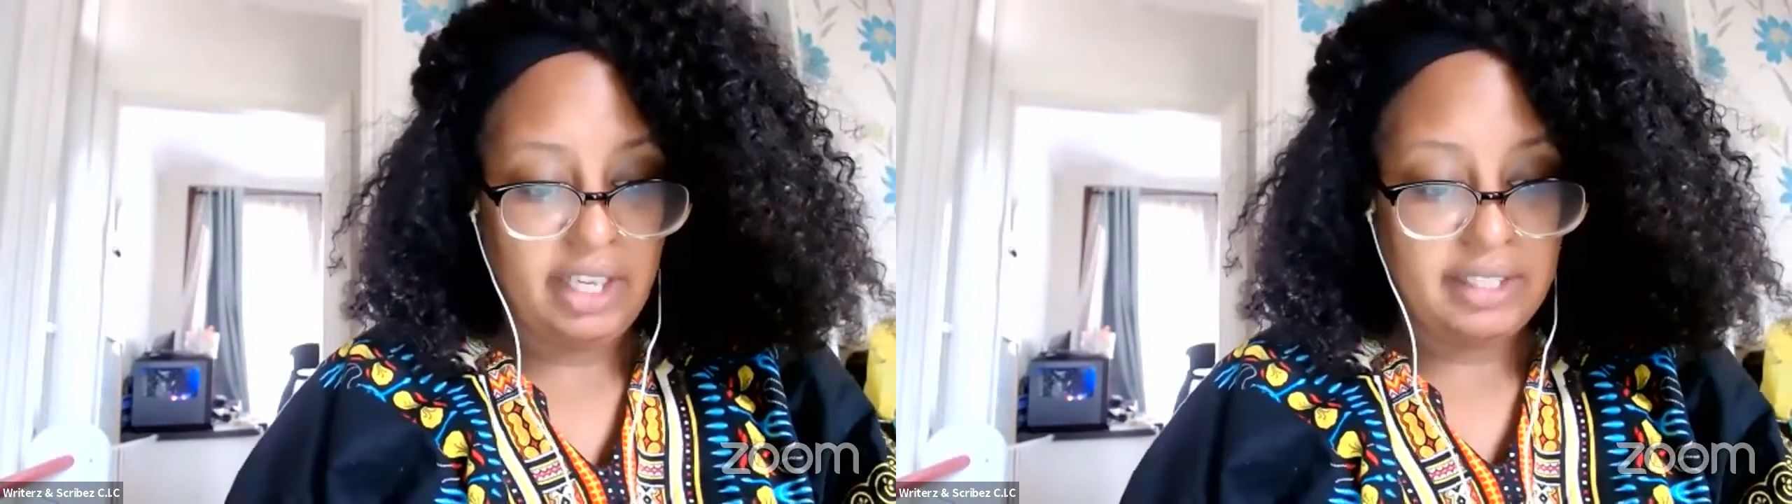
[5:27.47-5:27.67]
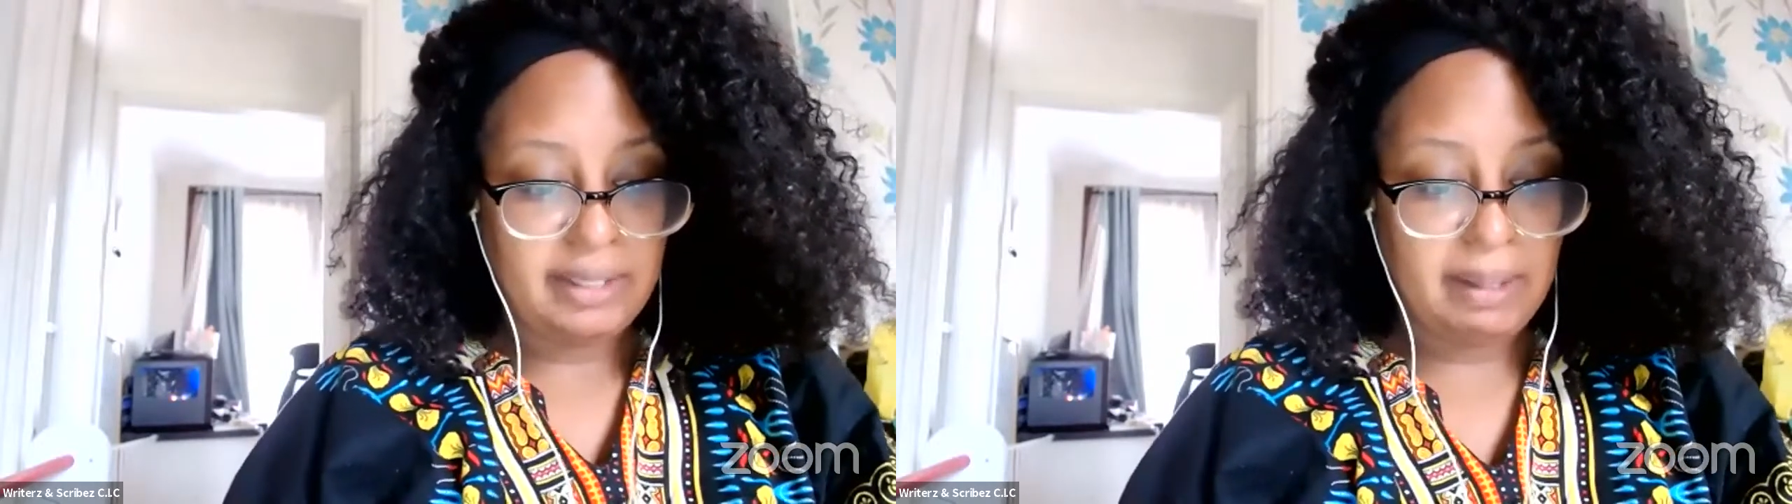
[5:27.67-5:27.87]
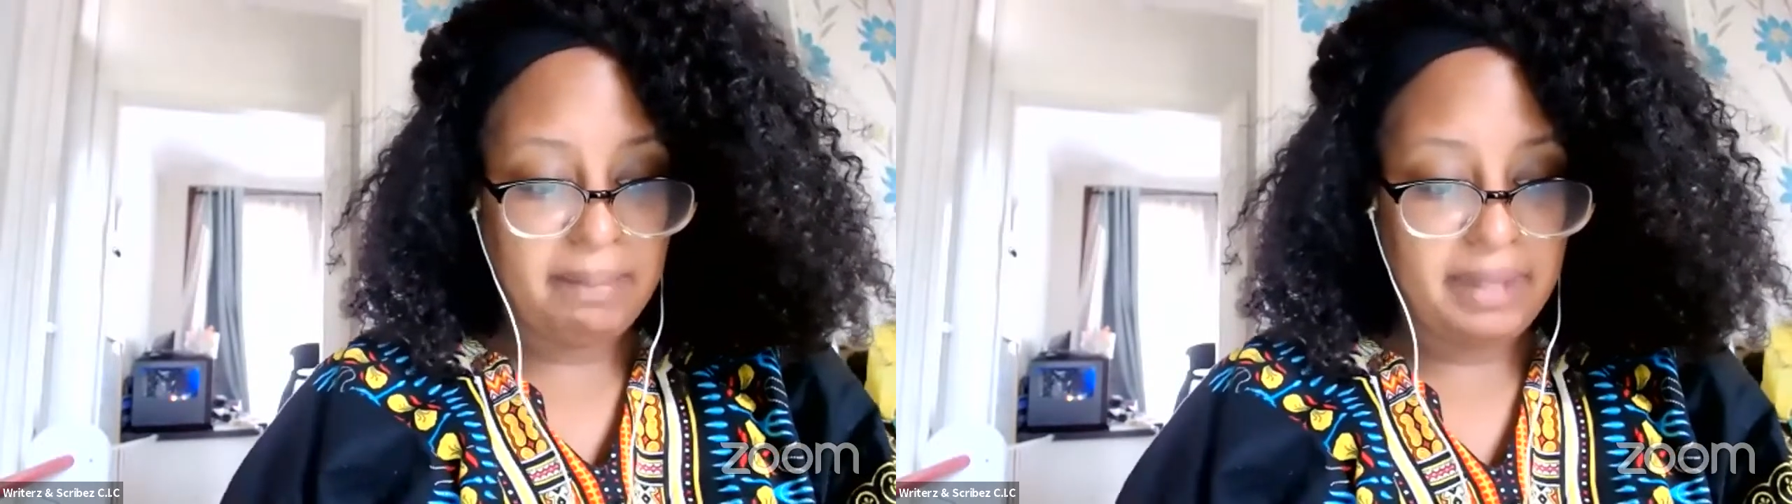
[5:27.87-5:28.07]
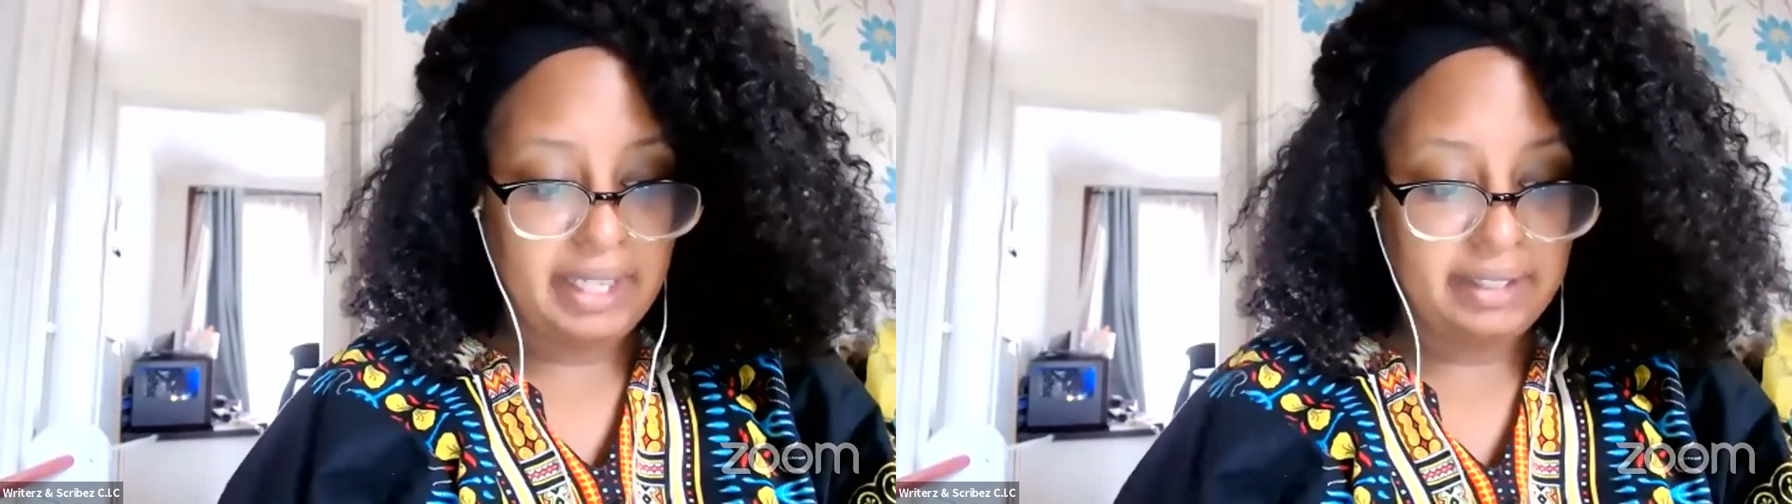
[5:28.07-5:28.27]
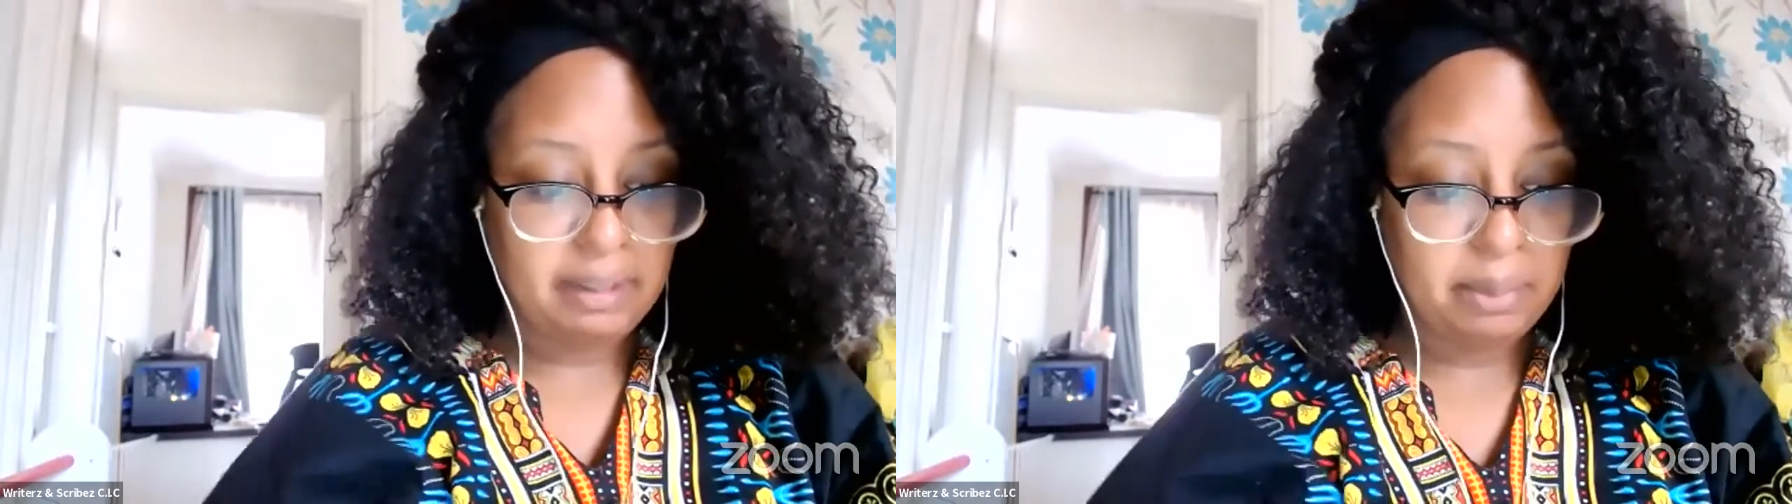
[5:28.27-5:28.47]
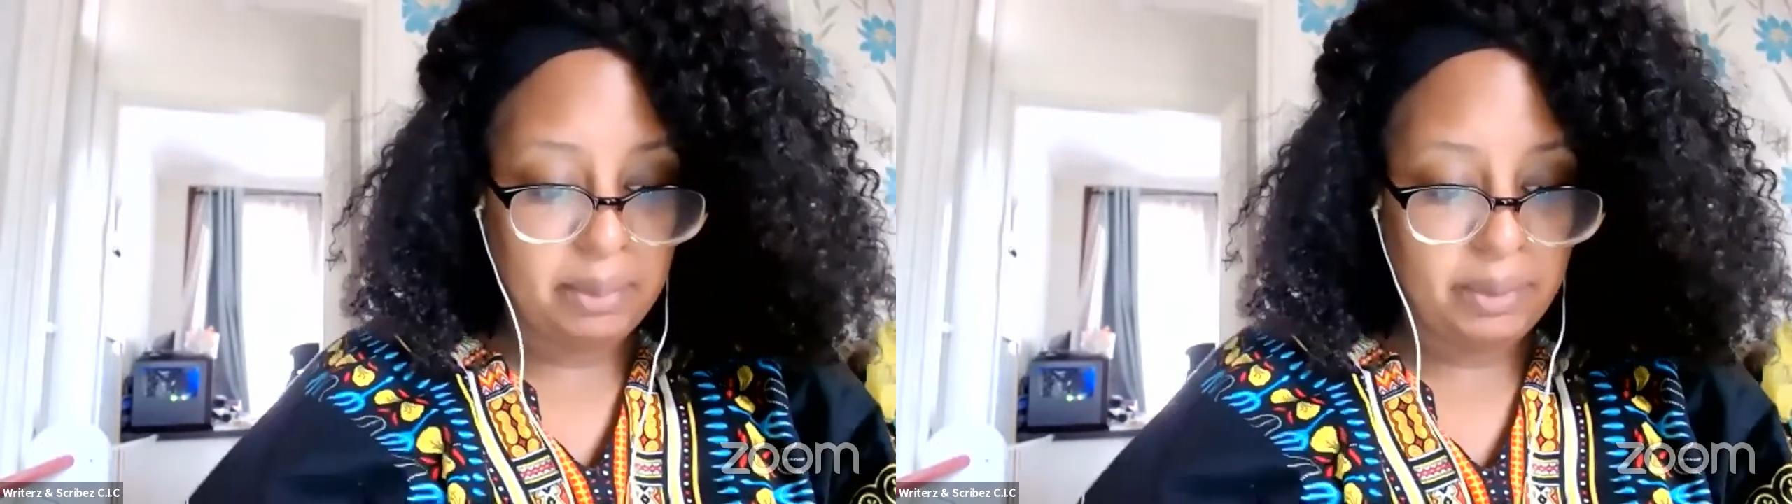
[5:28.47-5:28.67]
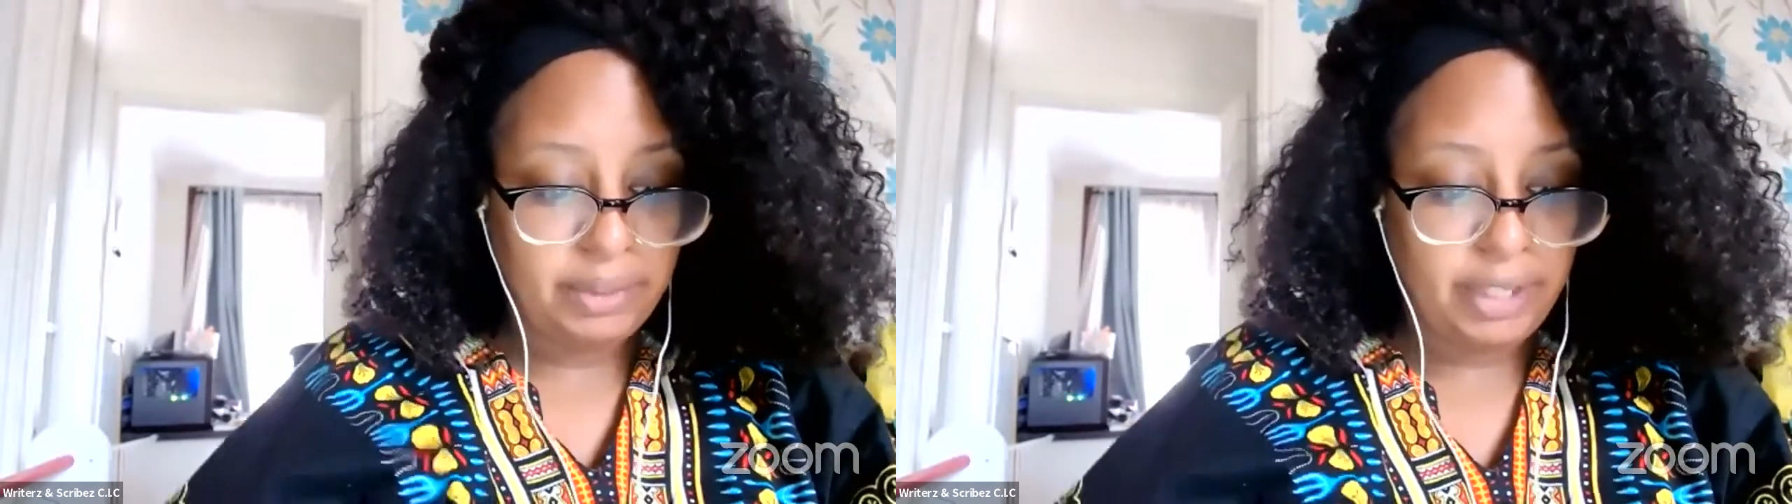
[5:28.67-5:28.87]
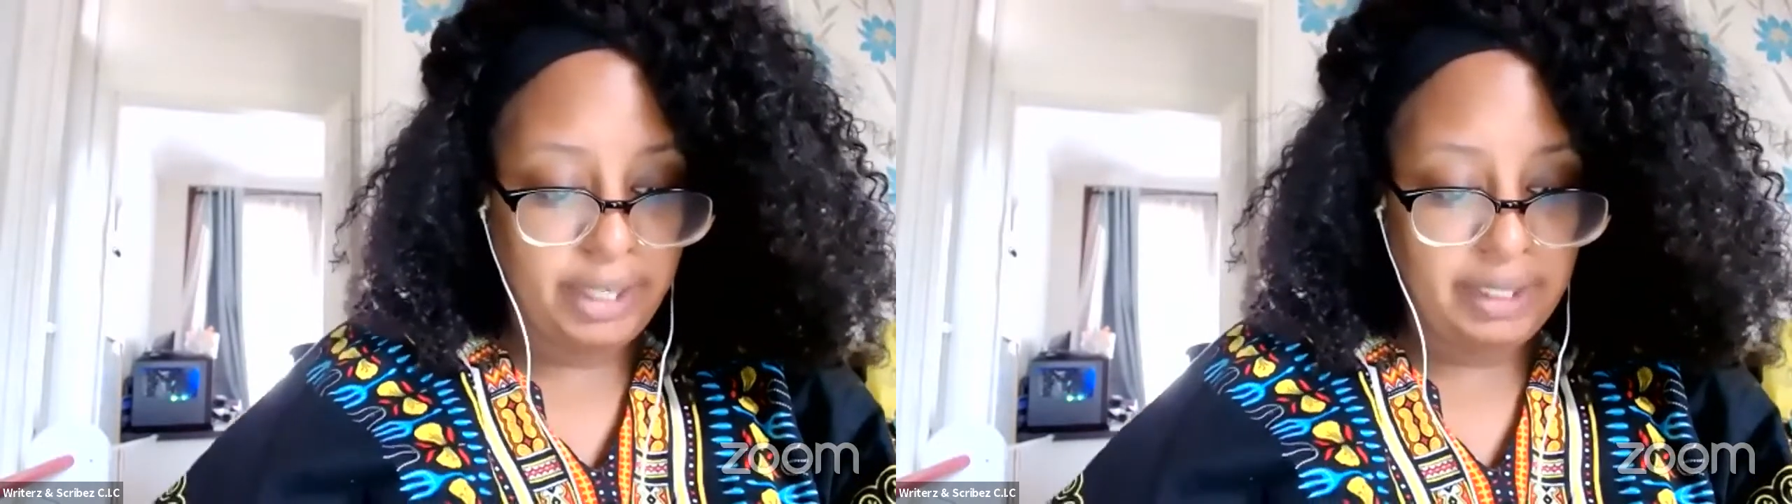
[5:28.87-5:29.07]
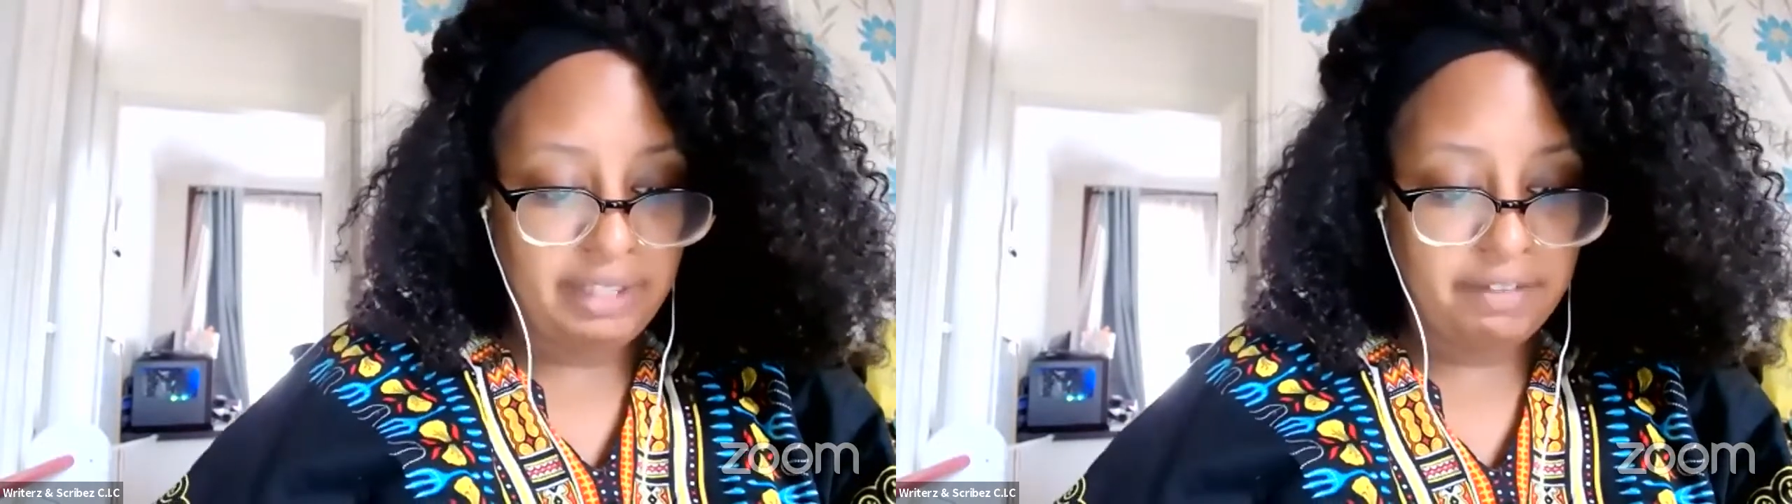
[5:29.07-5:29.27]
Some things are born only